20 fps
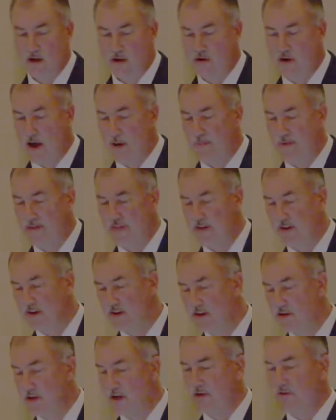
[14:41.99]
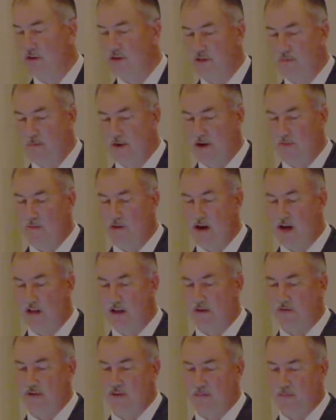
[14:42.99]
Neuropathy and a decreased
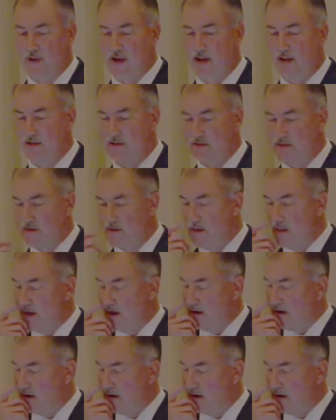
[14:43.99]
metabolic response